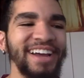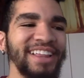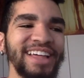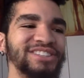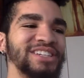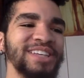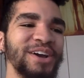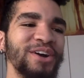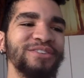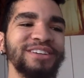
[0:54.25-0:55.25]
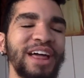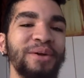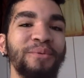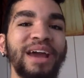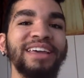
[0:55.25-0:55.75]
Like just like over
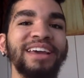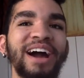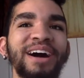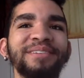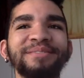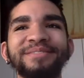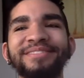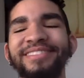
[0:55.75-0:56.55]
like waking up.